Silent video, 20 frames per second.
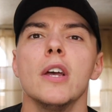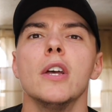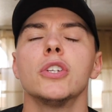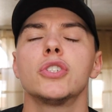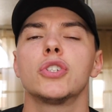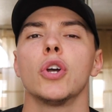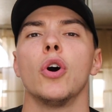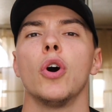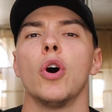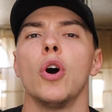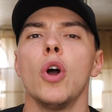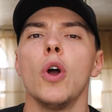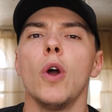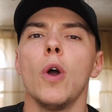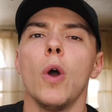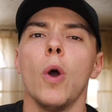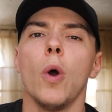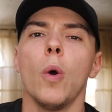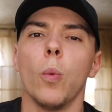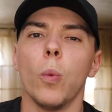So
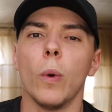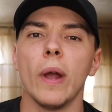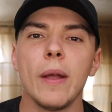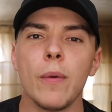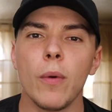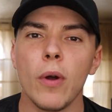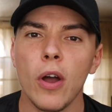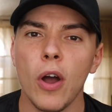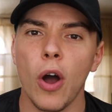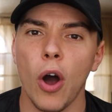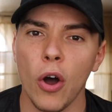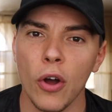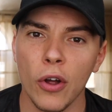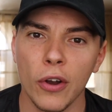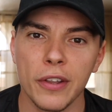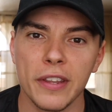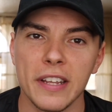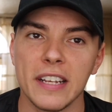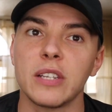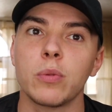we were
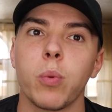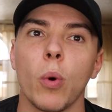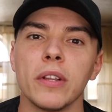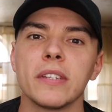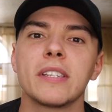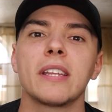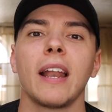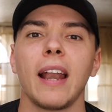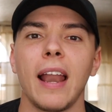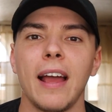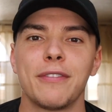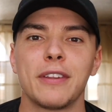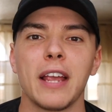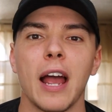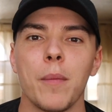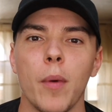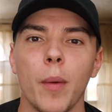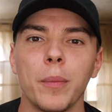on this once in a lifetime